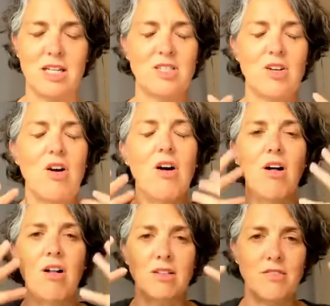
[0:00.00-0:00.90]
it's
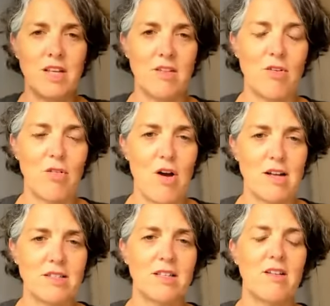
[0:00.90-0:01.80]
all of the other thoughts